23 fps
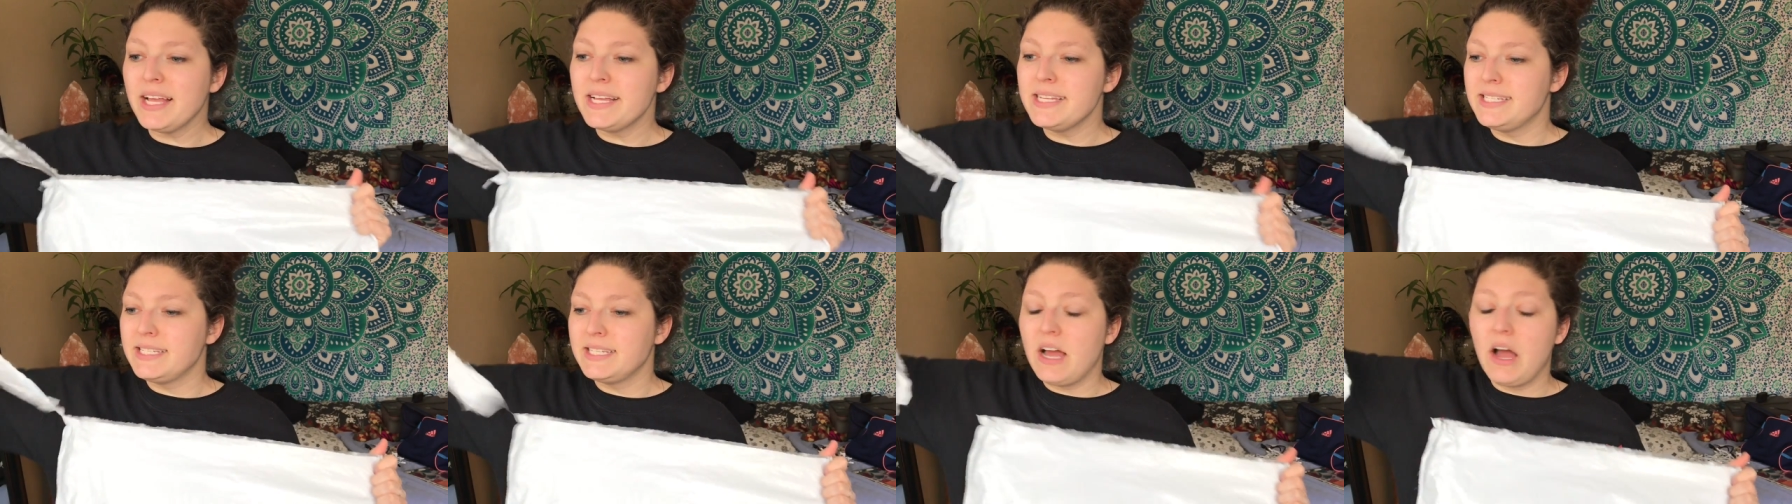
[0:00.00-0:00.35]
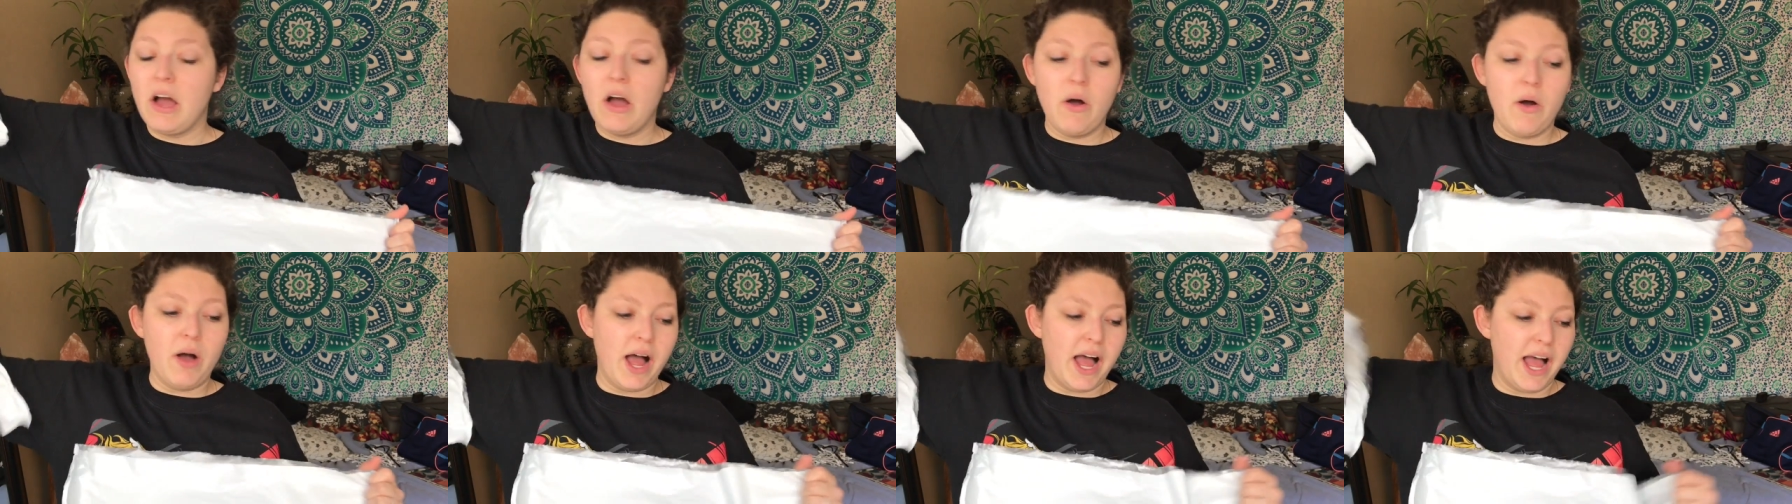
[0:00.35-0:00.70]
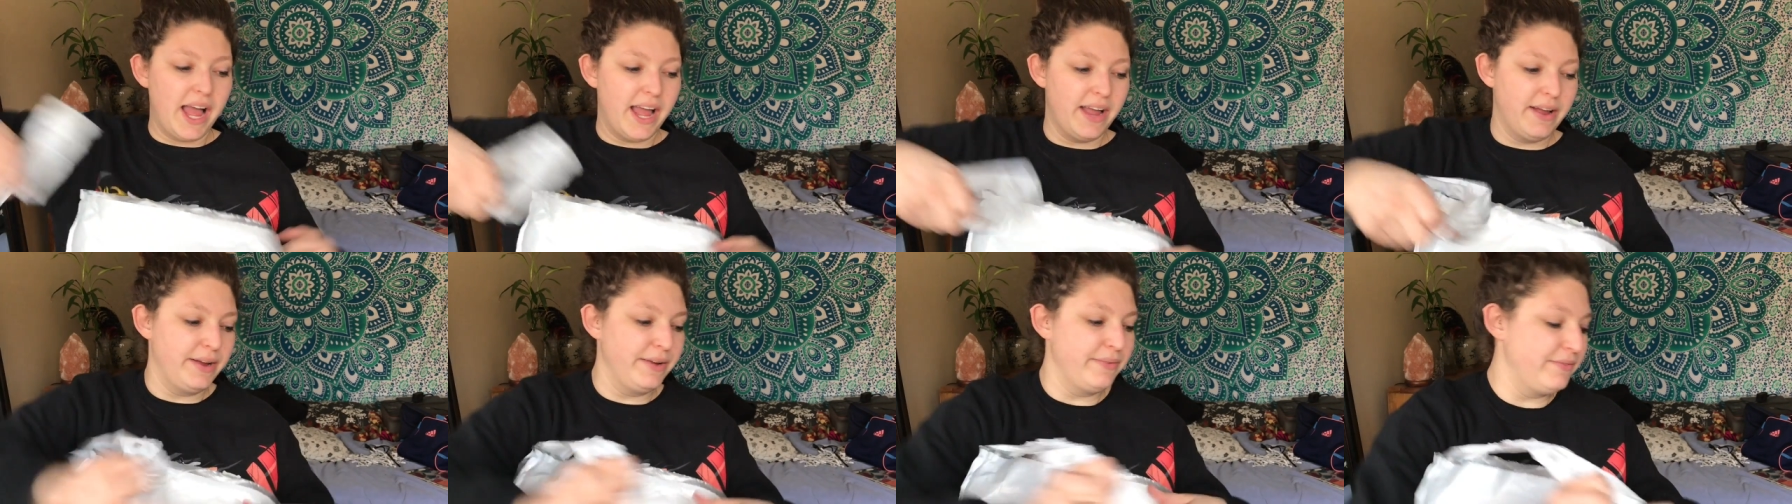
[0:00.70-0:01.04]
So
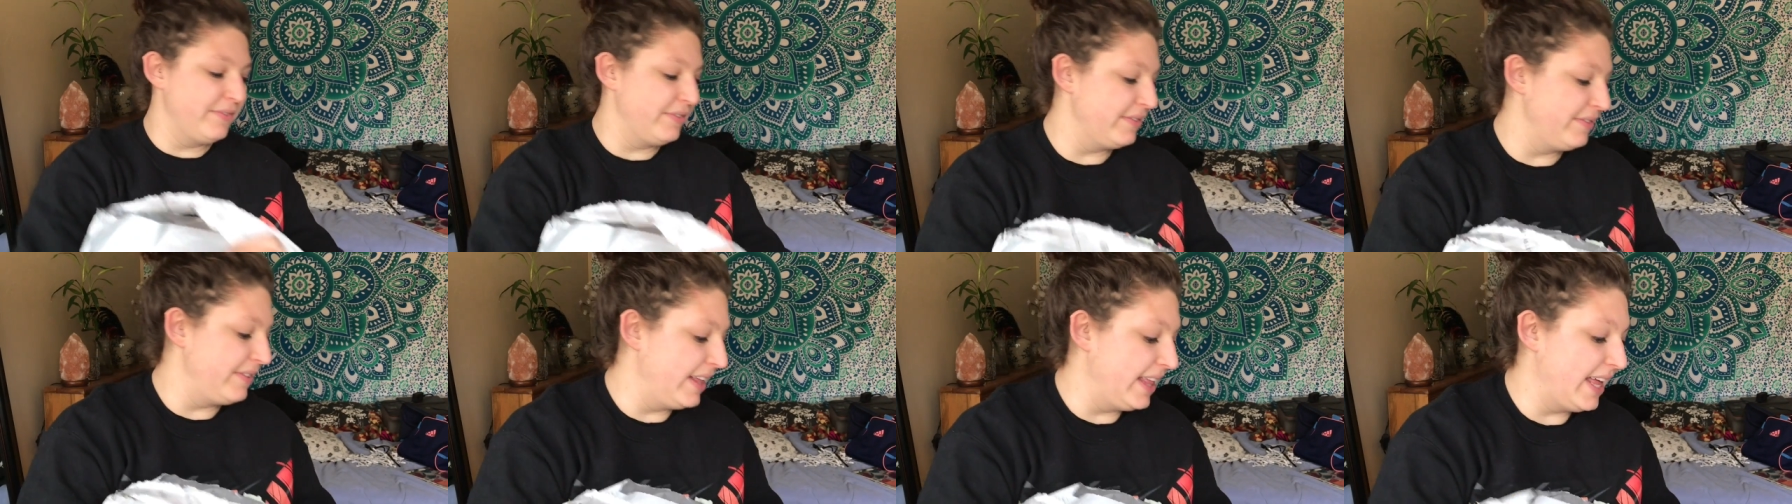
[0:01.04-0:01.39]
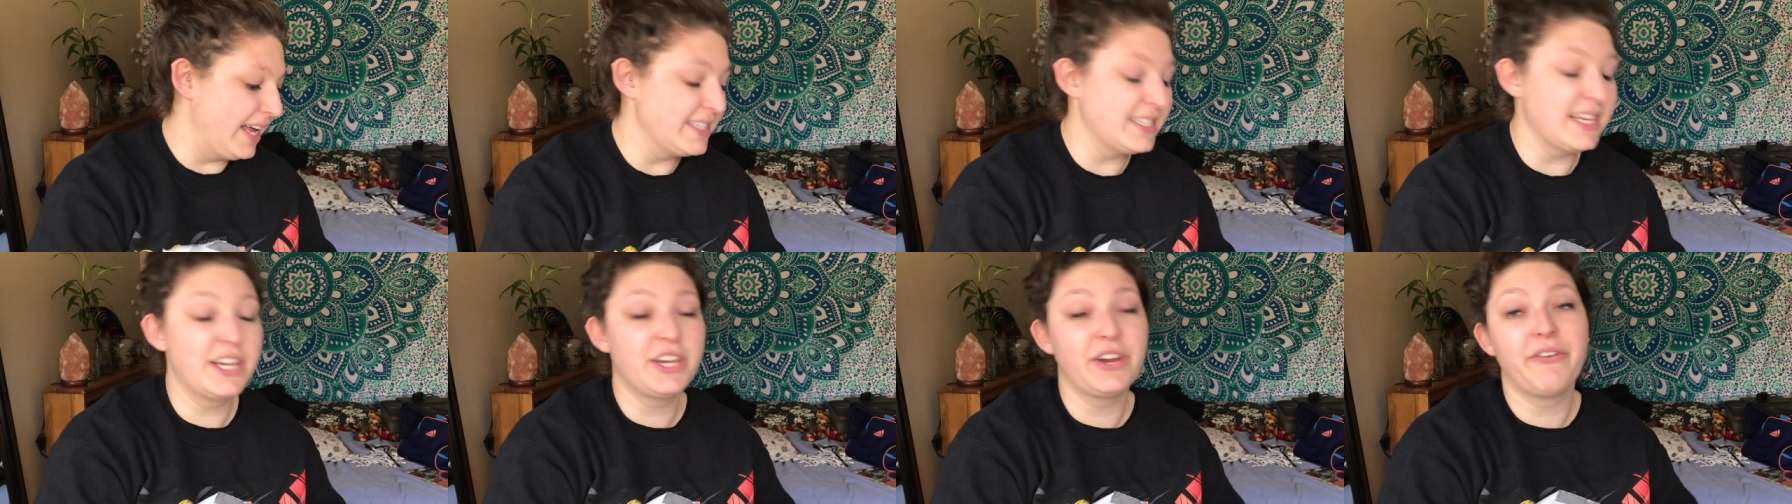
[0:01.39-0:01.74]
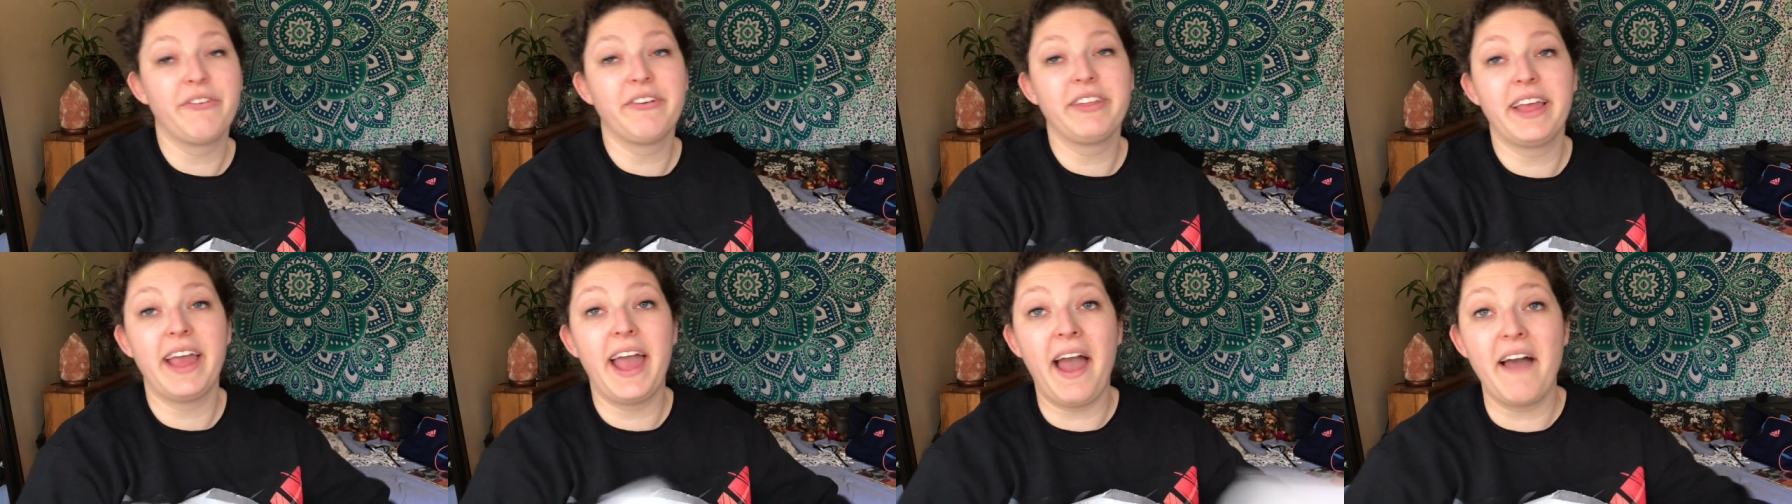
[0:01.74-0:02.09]
I realize I
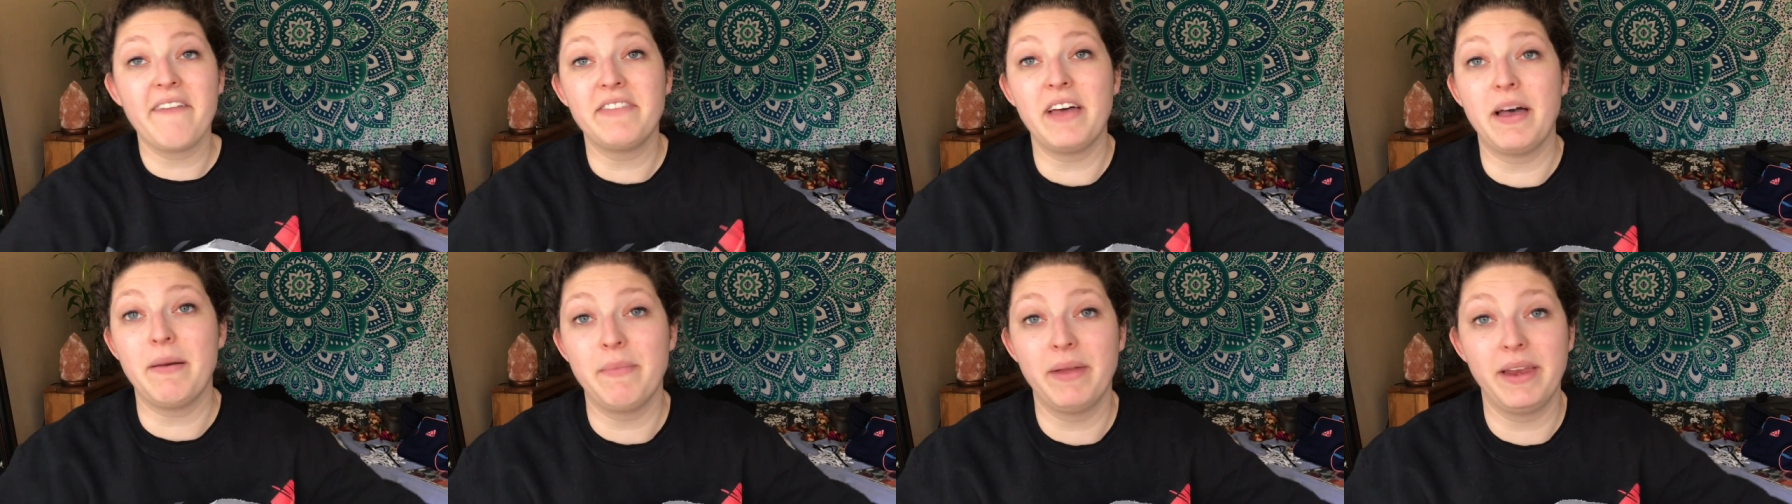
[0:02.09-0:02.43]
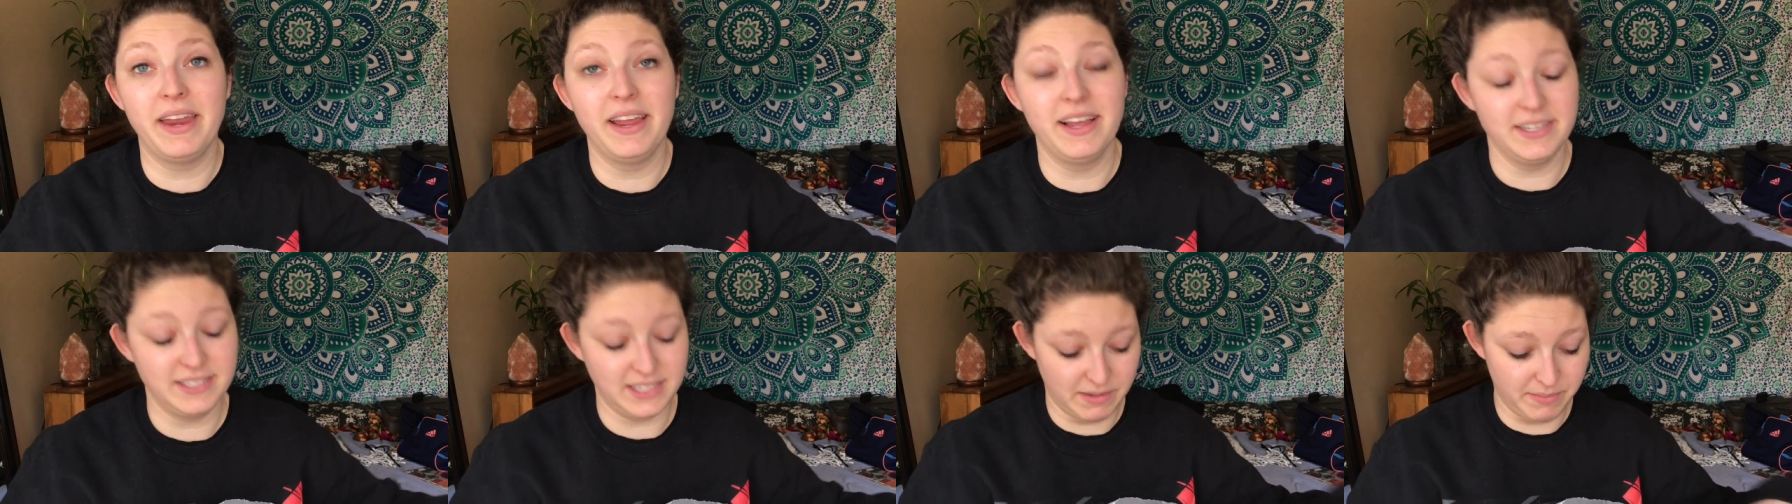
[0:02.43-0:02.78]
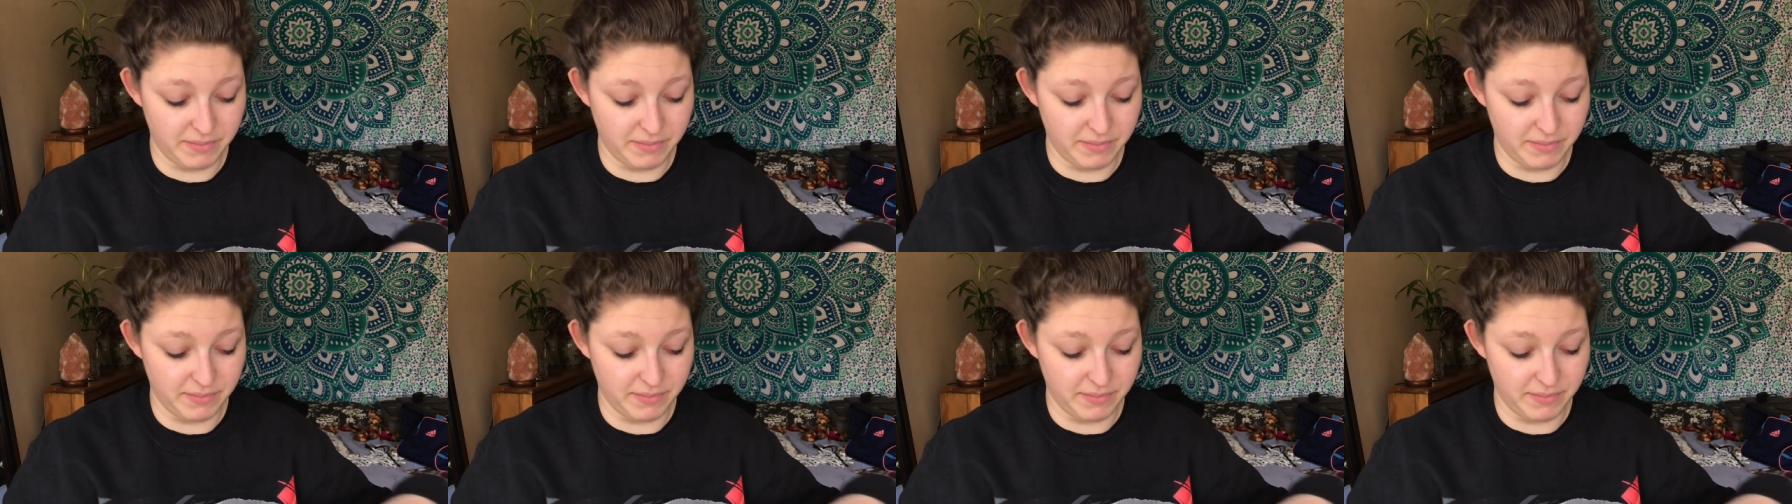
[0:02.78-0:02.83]
don't really have that many because